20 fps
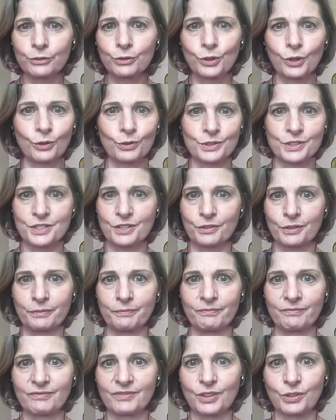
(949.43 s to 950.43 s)
goals
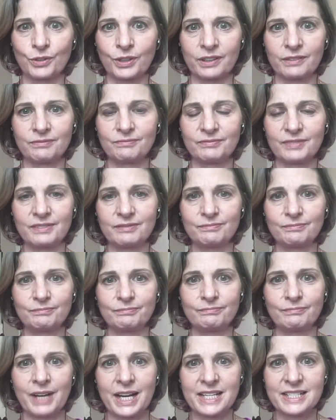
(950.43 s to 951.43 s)
or
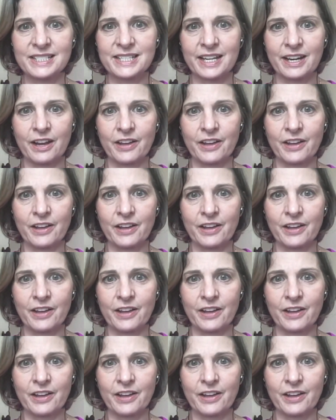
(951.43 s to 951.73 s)
mindset